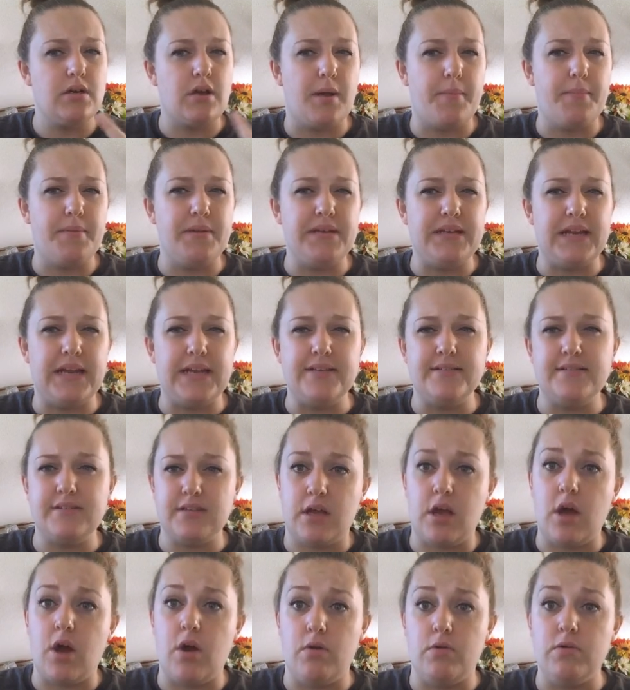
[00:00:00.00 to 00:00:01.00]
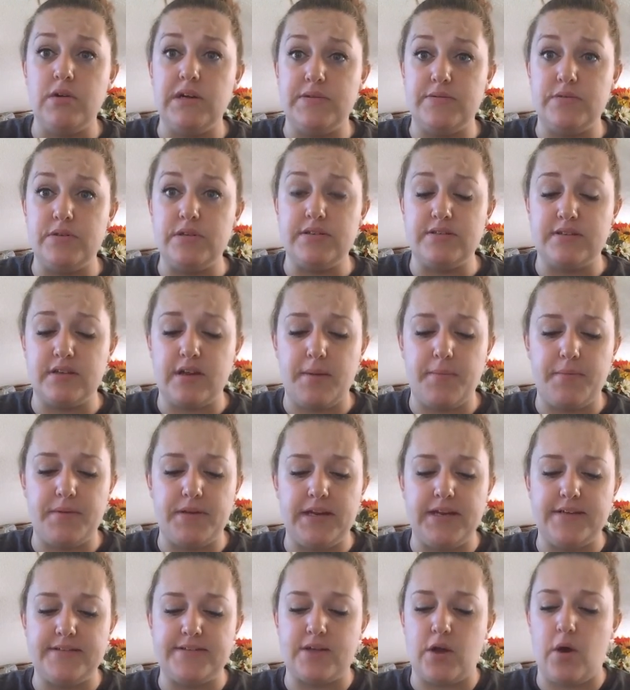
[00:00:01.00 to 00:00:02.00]
a couple days ago,
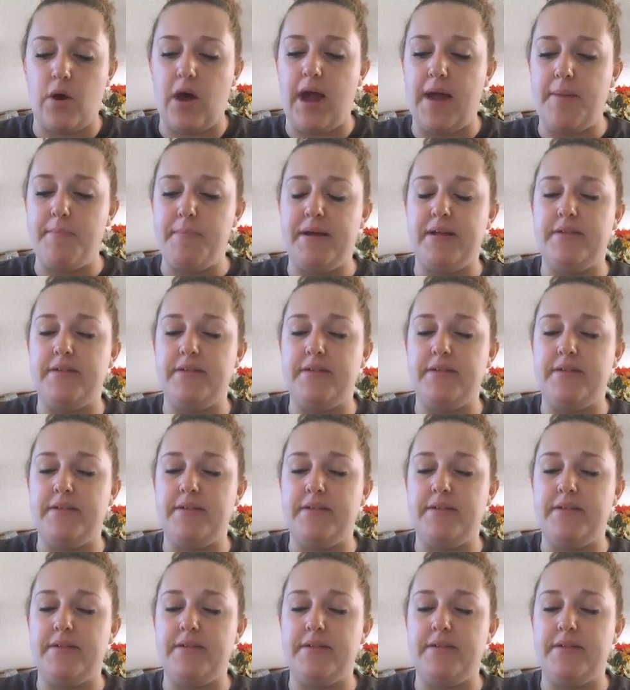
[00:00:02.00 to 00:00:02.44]
I